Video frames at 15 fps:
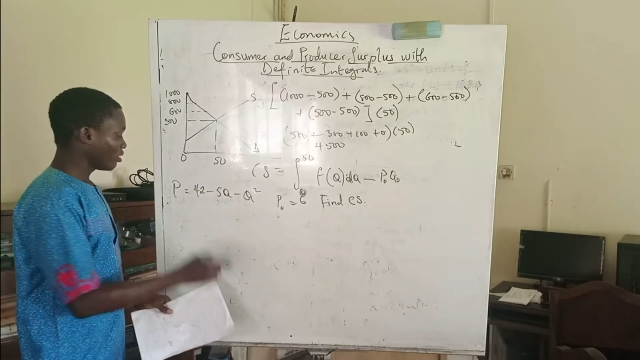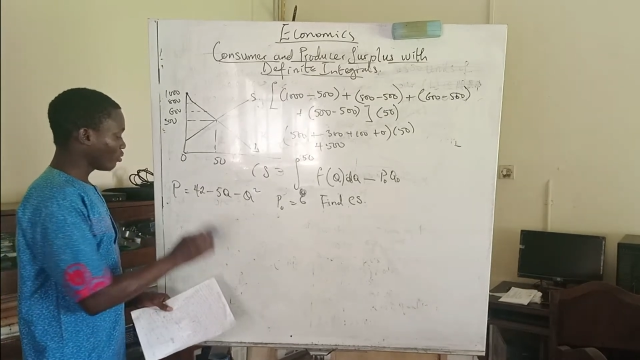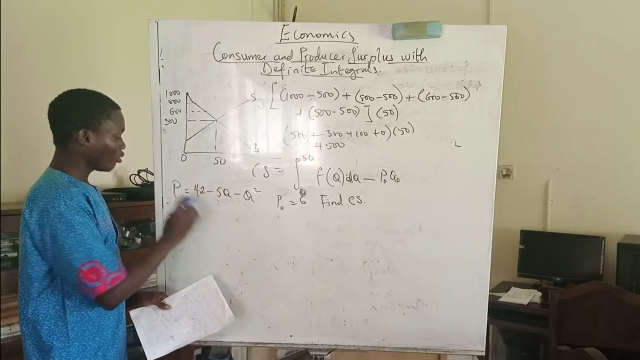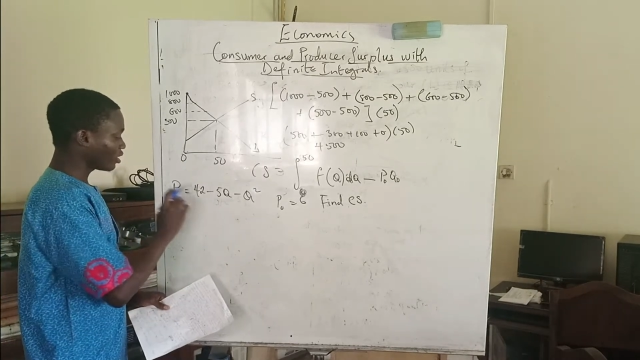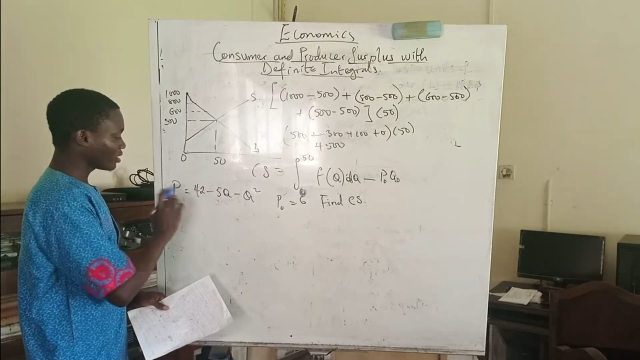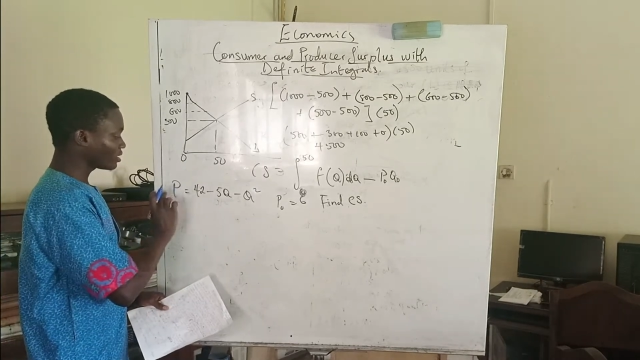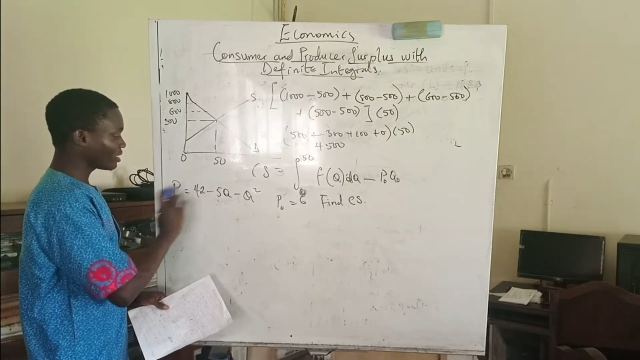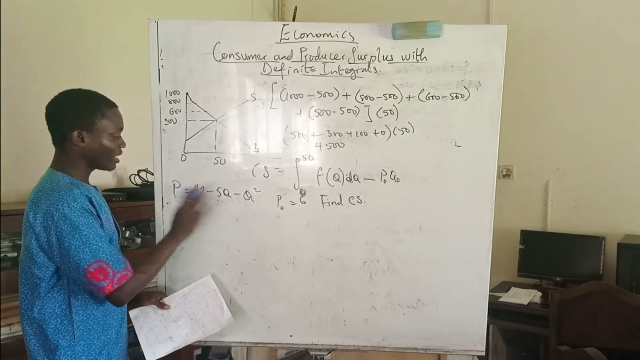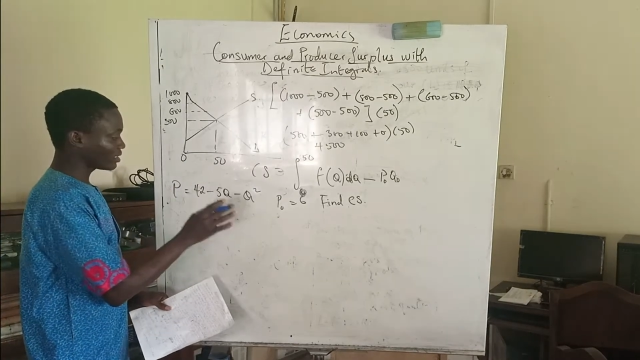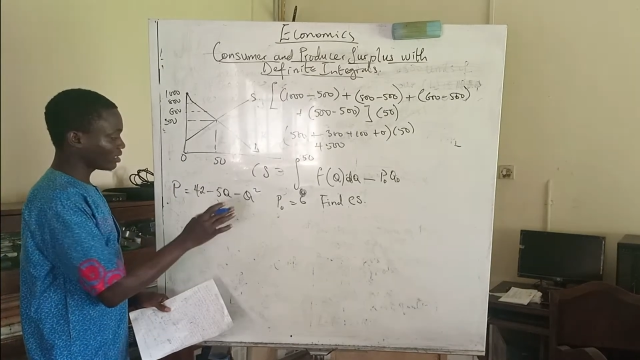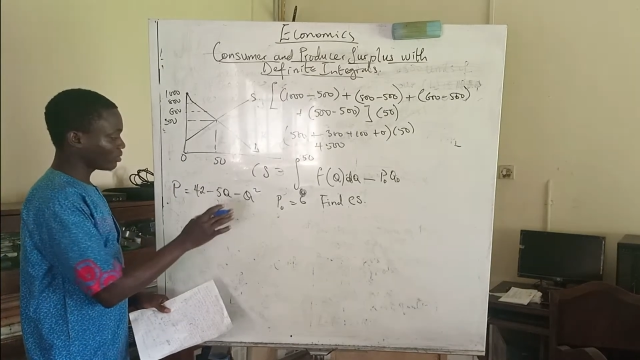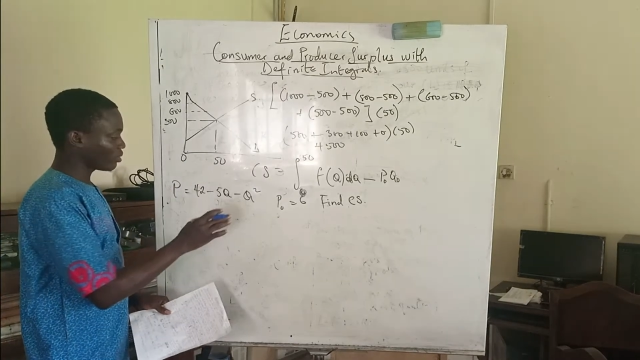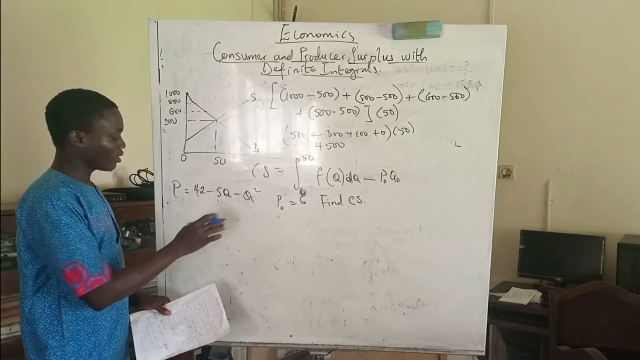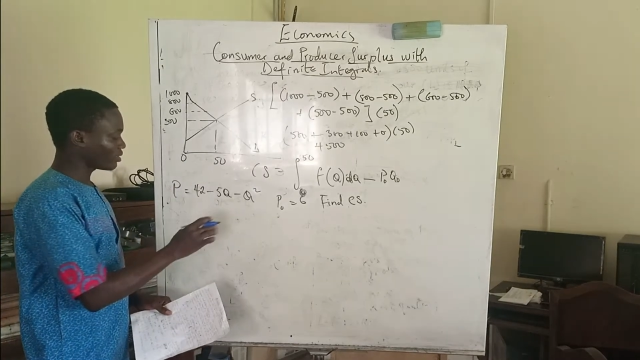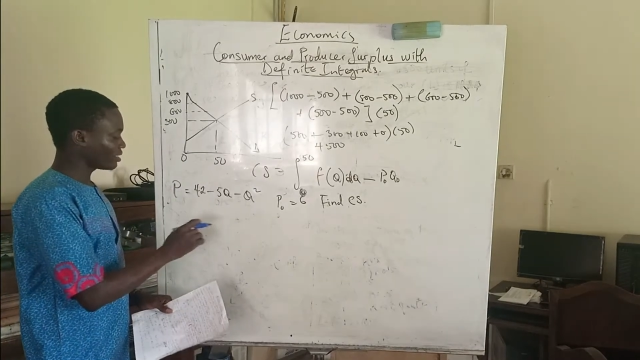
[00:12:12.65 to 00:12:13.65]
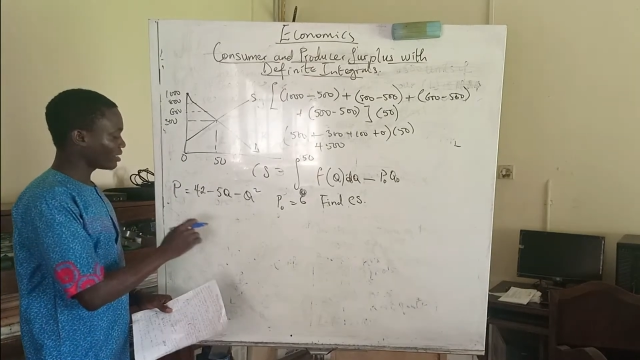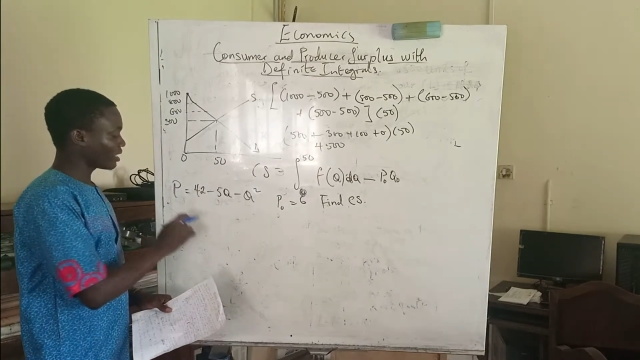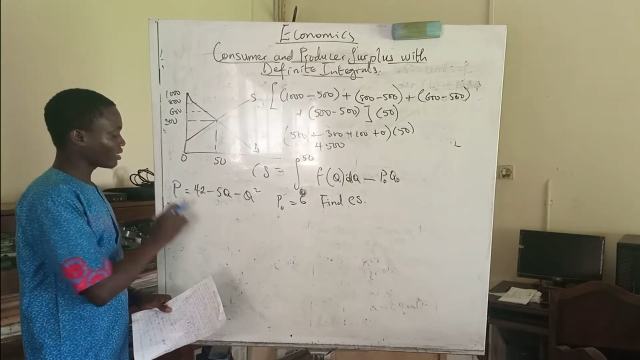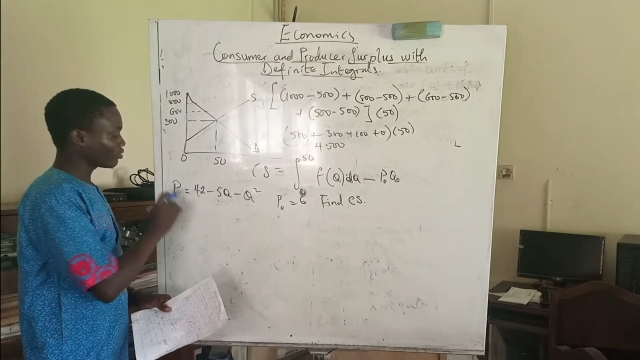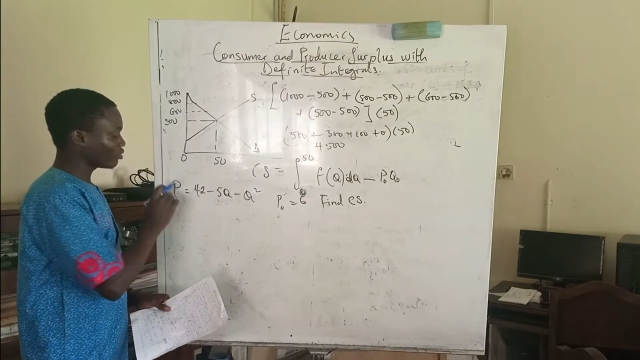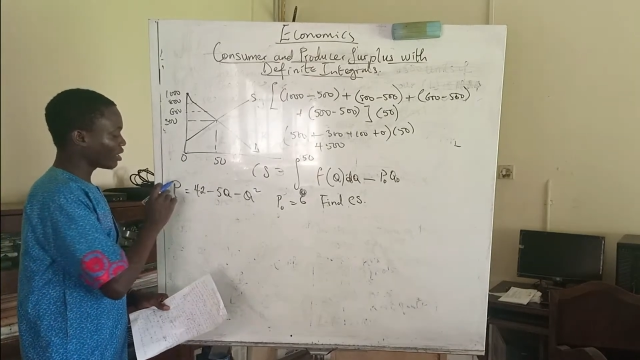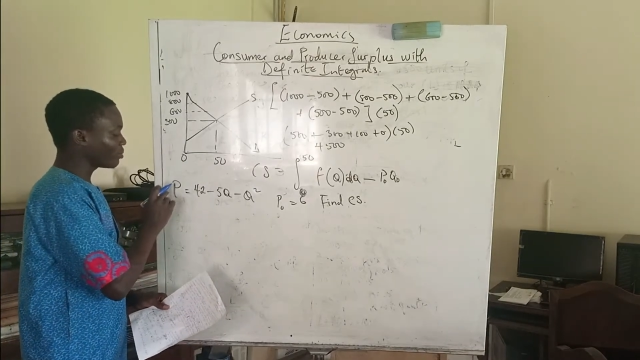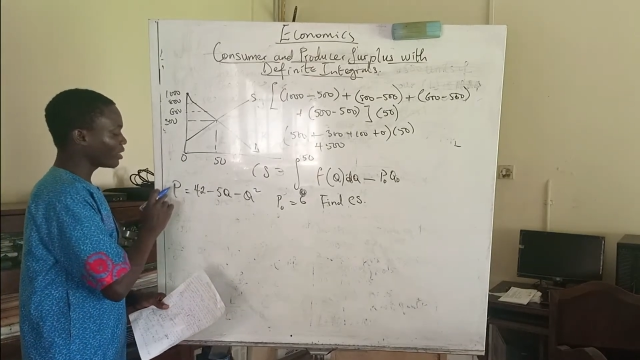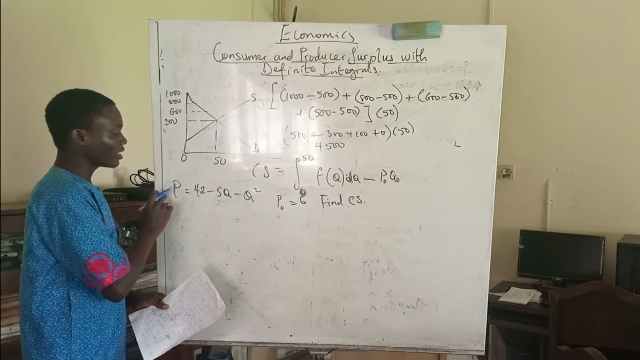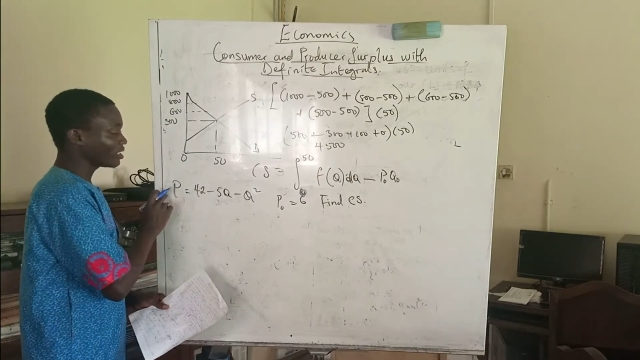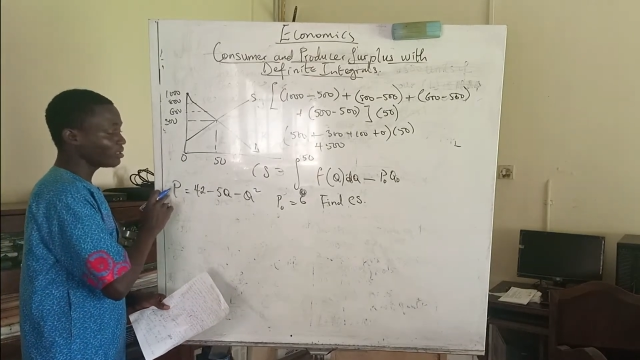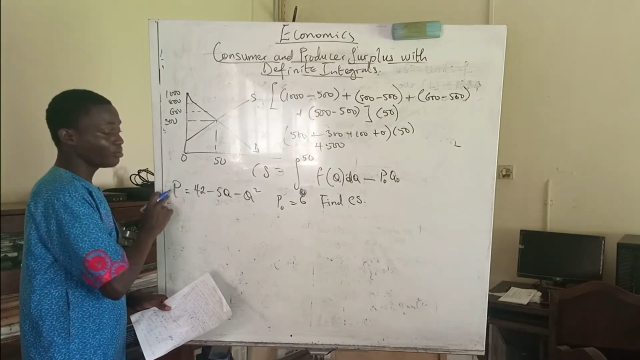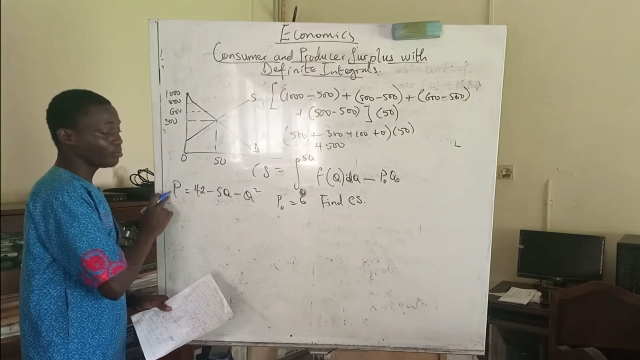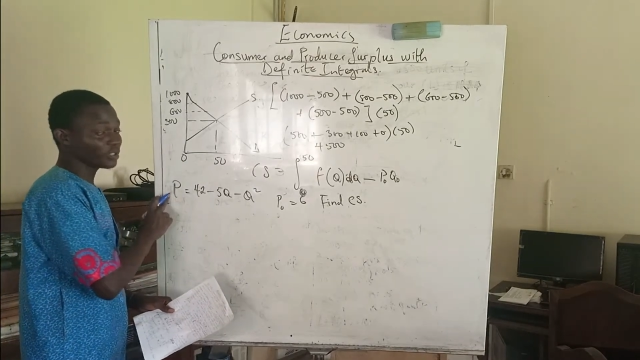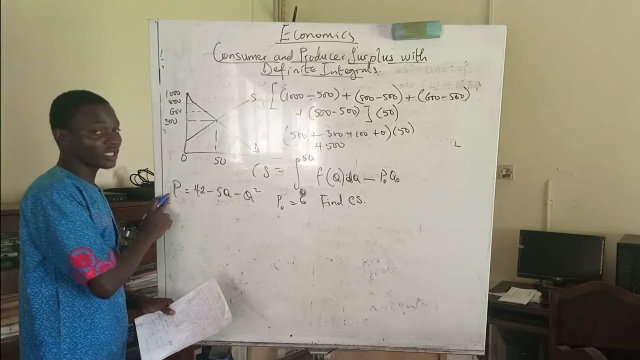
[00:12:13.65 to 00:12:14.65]
What that's about is that we are
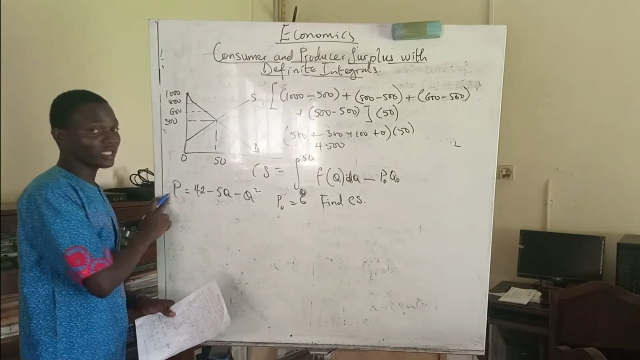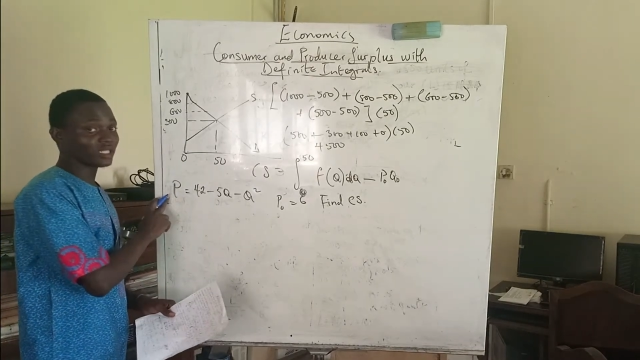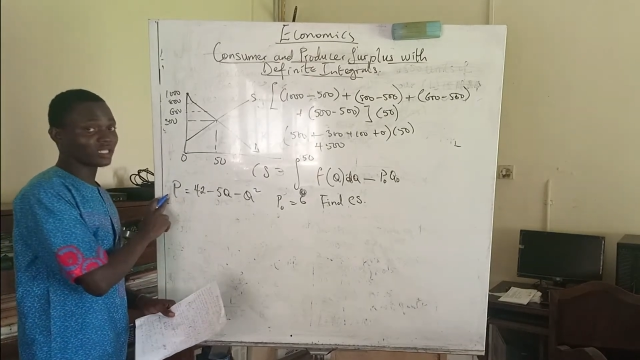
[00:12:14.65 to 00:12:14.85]
making P